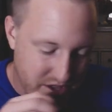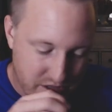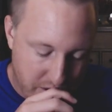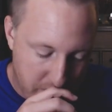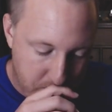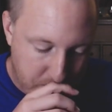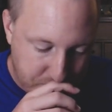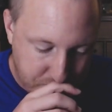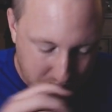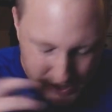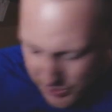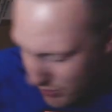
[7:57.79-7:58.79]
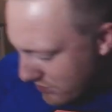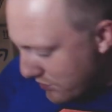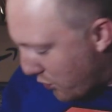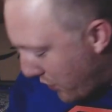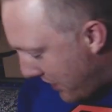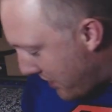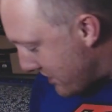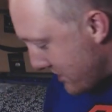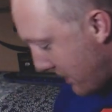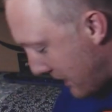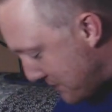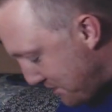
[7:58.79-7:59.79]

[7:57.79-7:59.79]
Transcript: of the, you know, what's weird is, like,